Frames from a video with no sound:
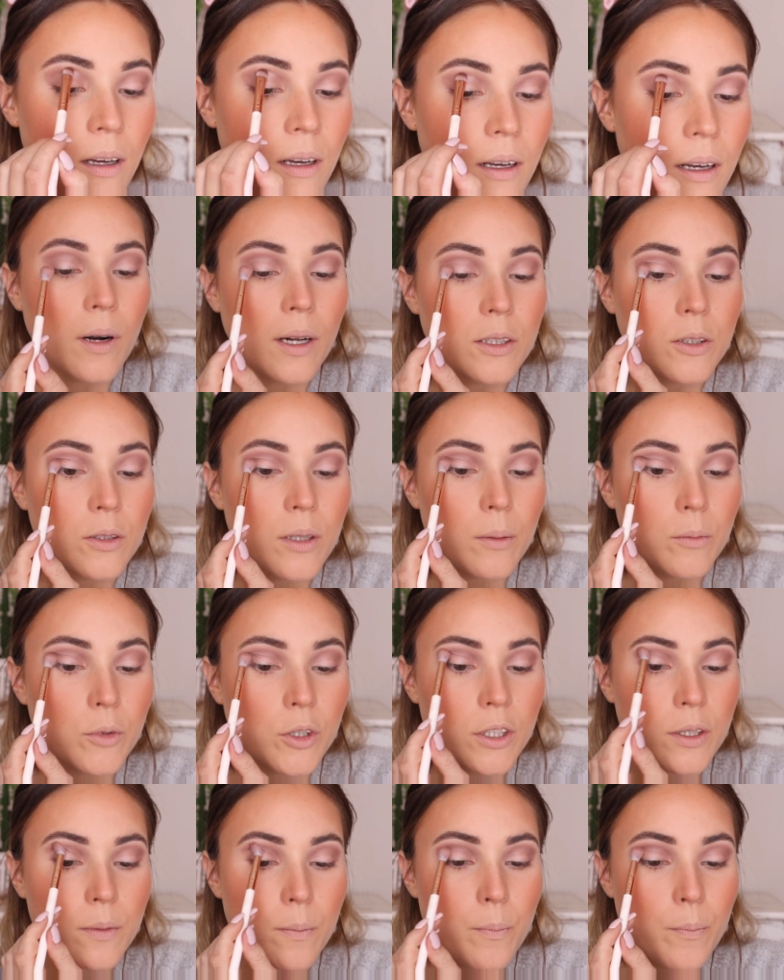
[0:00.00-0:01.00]
Right, so I'm
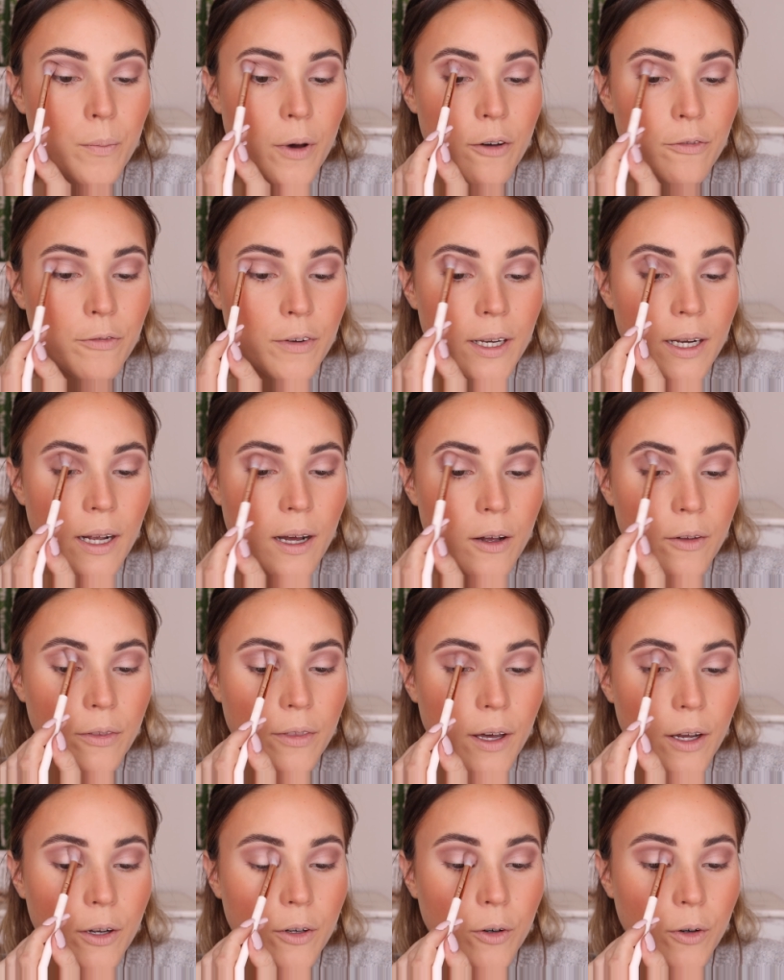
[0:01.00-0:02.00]
just buffing out
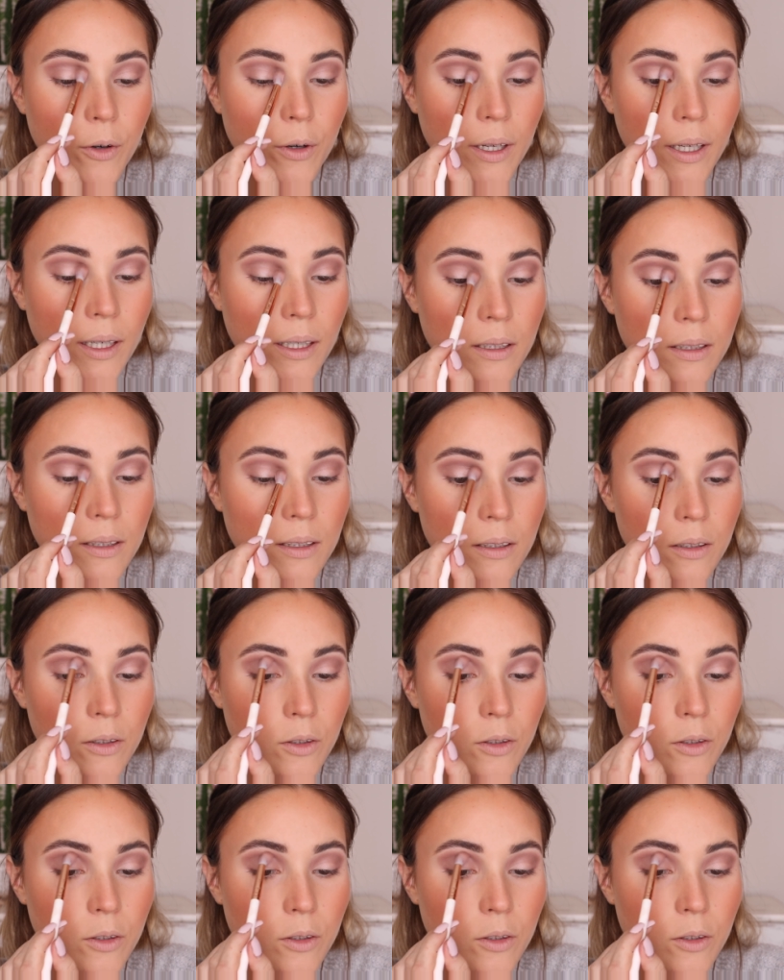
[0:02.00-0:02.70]
that crease